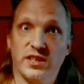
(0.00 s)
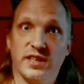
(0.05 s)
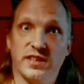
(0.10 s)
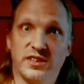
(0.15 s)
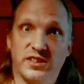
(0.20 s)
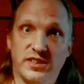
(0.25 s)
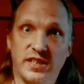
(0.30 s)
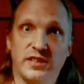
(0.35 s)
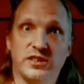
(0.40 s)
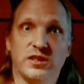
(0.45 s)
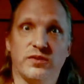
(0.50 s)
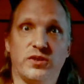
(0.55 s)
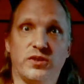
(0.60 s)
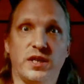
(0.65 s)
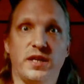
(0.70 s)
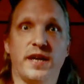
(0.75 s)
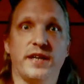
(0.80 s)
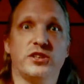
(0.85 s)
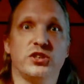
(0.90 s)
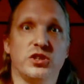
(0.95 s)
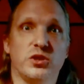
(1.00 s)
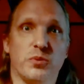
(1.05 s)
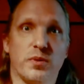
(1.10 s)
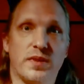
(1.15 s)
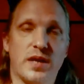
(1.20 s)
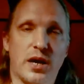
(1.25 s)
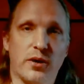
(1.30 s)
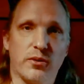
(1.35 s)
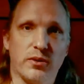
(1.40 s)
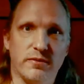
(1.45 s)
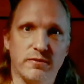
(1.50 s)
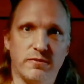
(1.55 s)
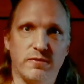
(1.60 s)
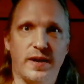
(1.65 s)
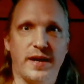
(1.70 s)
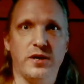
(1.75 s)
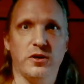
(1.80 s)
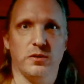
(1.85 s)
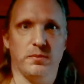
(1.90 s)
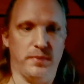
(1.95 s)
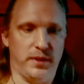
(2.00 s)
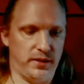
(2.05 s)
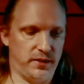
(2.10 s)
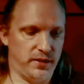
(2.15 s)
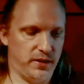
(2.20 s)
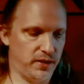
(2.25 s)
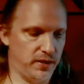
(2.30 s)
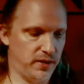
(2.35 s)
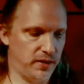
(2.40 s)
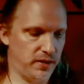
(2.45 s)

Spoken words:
a sense of connection with our environment.